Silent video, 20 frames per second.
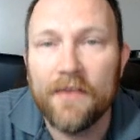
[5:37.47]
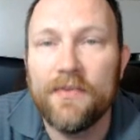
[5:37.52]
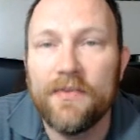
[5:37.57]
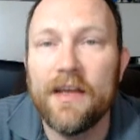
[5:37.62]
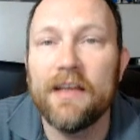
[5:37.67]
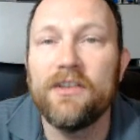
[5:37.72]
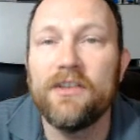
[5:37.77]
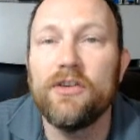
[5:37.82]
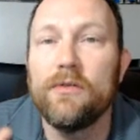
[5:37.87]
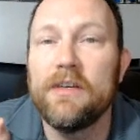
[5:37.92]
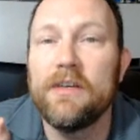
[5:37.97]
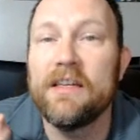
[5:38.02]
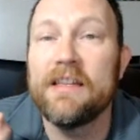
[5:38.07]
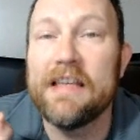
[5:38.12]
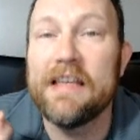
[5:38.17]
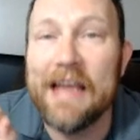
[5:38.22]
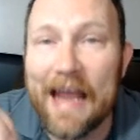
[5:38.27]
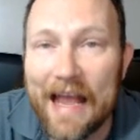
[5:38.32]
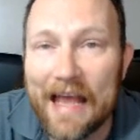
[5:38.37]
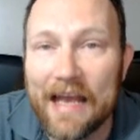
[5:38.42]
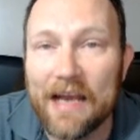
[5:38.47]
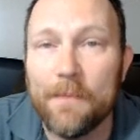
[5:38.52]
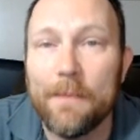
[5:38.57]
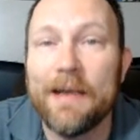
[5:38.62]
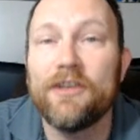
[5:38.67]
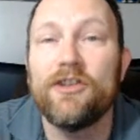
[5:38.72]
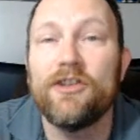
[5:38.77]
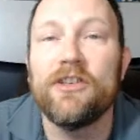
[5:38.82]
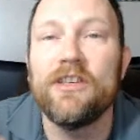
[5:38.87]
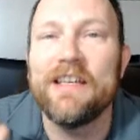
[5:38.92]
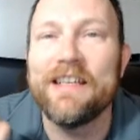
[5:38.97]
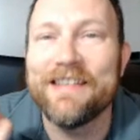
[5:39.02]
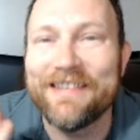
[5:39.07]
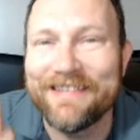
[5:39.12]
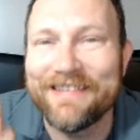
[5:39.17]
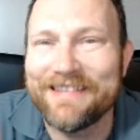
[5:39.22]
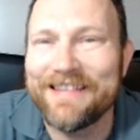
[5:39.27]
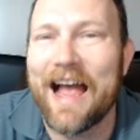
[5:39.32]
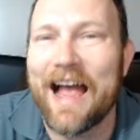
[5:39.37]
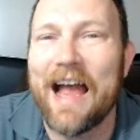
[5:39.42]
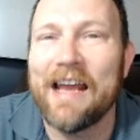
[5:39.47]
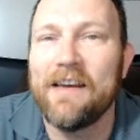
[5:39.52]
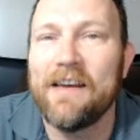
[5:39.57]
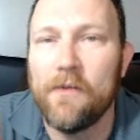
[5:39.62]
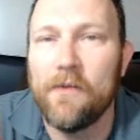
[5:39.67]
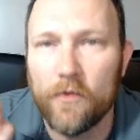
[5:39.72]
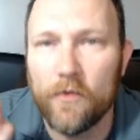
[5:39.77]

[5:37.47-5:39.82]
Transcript: Then you need the animation inside